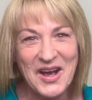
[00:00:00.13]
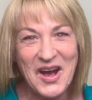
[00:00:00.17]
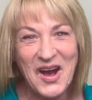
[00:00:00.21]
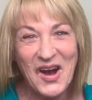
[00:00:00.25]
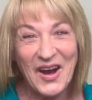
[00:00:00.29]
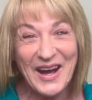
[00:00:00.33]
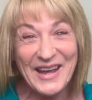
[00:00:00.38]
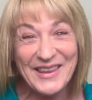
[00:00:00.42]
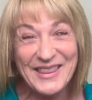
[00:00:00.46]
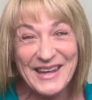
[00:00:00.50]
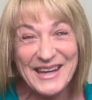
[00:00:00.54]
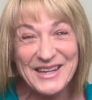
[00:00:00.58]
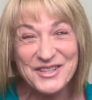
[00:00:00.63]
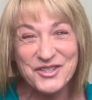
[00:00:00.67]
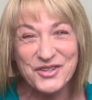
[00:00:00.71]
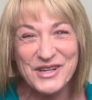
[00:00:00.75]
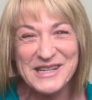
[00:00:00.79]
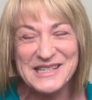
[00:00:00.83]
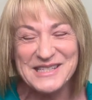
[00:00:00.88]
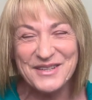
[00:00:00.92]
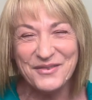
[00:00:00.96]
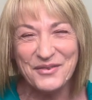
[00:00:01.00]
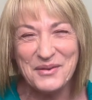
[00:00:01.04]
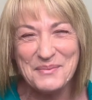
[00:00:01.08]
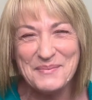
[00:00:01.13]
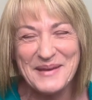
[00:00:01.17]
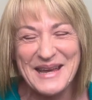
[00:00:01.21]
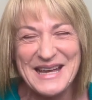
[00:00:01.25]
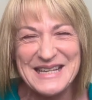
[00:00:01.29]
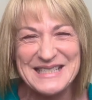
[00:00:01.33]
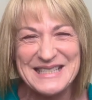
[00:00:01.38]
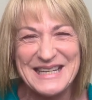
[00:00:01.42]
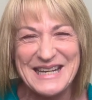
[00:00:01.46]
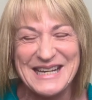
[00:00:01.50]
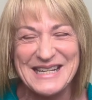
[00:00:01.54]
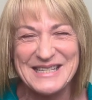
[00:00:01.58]
Hi there, Tracy from
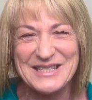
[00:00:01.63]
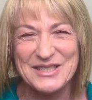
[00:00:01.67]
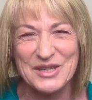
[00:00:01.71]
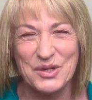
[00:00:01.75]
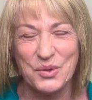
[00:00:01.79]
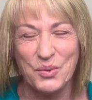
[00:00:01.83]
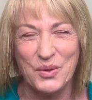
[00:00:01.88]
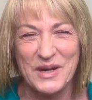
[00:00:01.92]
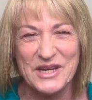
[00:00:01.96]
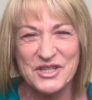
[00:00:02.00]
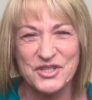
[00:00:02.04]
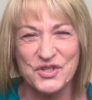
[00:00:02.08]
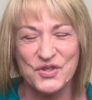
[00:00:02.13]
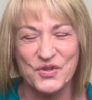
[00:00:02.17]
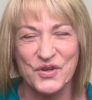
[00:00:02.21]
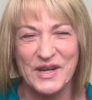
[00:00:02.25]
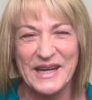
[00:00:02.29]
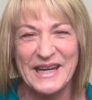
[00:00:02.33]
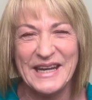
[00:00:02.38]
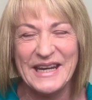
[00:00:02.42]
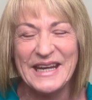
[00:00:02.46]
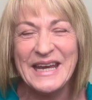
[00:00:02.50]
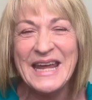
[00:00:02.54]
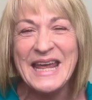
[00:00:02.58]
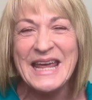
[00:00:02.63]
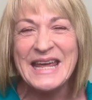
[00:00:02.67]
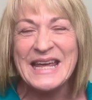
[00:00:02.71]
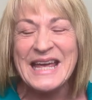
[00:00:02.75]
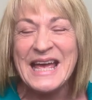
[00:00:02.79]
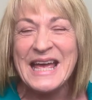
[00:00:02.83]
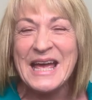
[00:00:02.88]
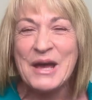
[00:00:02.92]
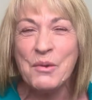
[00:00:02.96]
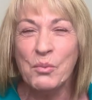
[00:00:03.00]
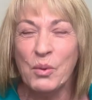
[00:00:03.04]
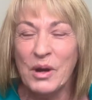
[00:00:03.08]
Kazadan's Equestrian.
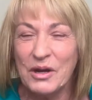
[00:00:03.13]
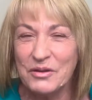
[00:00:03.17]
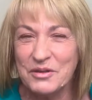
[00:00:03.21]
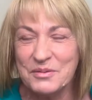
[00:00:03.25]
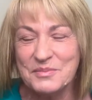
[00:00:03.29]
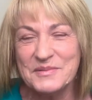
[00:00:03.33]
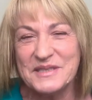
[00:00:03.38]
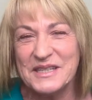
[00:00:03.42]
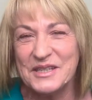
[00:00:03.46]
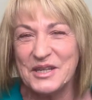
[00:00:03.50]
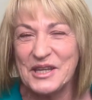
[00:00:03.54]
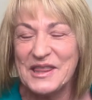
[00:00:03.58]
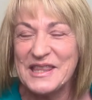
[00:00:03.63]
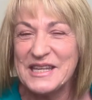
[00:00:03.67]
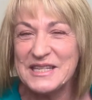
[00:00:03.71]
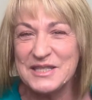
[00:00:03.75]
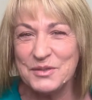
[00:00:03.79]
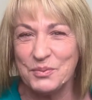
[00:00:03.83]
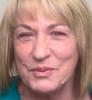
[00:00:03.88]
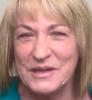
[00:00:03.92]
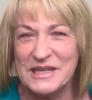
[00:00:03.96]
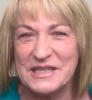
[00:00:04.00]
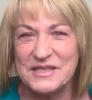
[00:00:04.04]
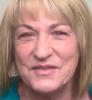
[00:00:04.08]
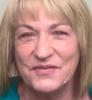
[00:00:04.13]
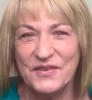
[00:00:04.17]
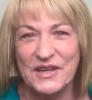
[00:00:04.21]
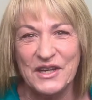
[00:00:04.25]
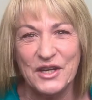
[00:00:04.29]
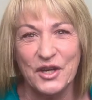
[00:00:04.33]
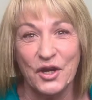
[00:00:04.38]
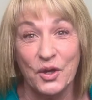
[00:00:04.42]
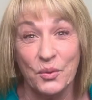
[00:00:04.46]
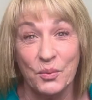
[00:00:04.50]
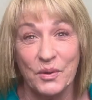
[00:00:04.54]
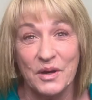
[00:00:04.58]
Welcome to this week's
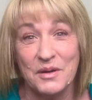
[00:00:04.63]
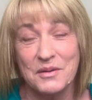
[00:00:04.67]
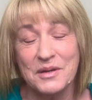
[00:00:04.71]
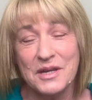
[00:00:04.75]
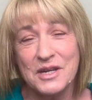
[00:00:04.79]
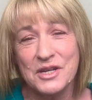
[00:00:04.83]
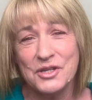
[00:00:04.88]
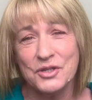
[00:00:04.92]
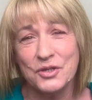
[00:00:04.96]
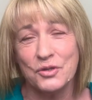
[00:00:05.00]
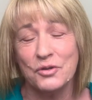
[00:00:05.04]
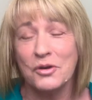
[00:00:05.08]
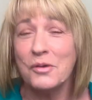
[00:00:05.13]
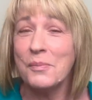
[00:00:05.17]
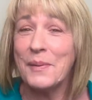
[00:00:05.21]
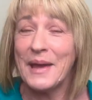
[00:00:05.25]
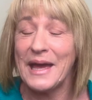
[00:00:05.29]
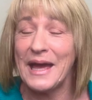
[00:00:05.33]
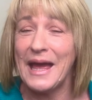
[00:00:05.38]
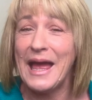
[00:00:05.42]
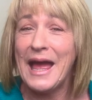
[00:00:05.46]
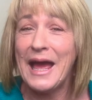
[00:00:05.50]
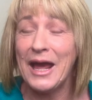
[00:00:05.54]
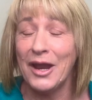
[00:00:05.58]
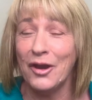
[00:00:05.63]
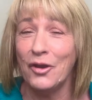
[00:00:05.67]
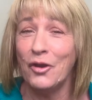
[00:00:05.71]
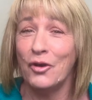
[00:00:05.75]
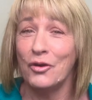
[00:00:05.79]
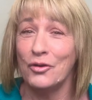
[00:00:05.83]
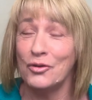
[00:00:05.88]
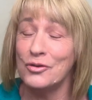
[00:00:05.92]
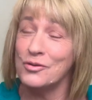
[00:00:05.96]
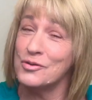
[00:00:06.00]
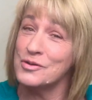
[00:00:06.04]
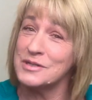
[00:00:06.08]
video where I'm going to talk about how long
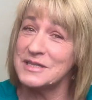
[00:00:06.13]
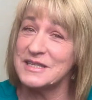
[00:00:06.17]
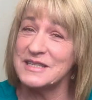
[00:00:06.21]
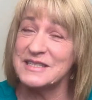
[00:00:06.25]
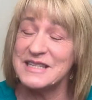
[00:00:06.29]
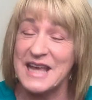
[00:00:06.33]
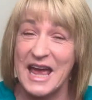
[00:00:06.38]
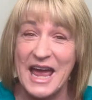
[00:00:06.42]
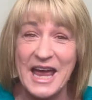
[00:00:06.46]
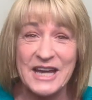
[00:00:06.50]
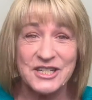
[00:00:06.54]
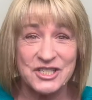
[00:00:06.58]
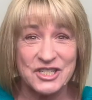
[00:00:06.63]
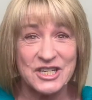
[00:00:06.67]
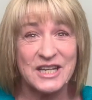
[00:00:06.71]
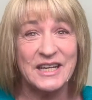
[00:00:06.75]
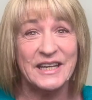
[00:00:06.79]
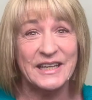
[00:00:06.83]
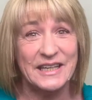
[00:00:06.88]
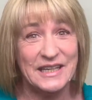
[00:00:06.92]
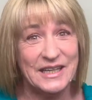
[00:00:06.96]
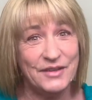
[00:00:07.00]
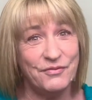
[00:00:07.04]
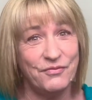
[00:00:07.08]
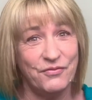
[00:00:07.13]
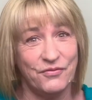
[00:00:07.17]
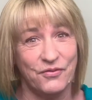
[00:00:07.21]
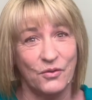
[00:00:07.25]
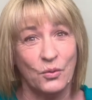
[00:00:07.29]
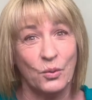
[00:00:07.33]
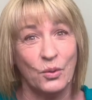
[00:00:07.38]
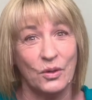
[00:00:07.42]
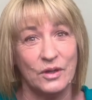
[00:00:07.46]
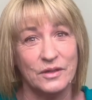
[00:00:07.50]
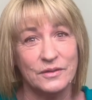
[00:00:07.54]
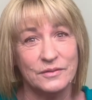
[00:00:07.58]
horses actually live
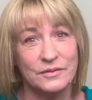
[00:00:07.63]
for.